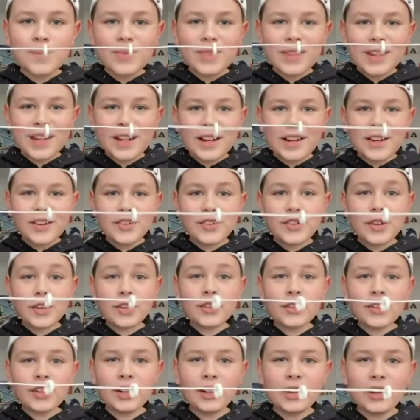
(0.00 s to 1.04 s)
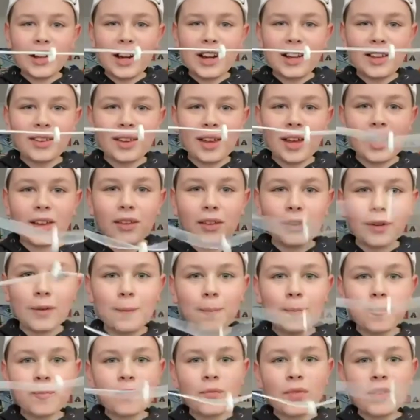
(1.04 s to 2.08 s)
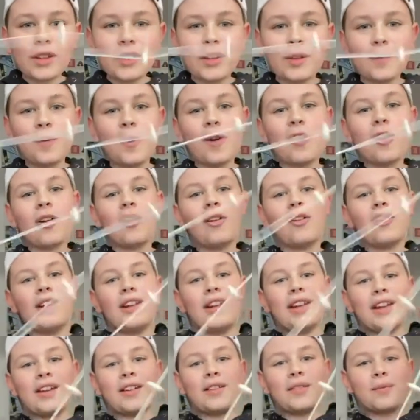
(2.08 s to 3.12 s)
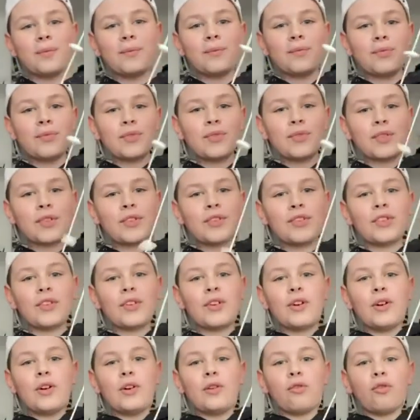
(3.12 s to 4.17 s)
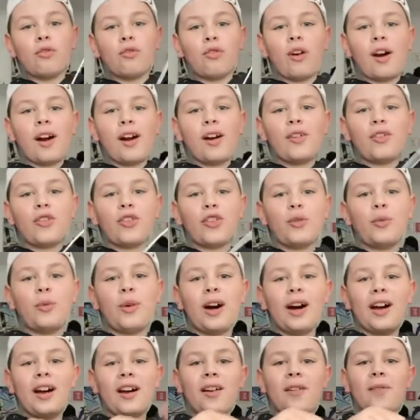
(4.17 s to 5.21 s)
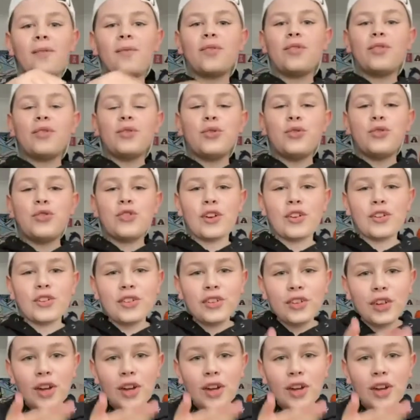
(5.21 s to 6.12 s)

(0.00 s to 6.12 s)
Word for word: Nice. And just like that, oh. the polo leap Ow. right onto the wire, just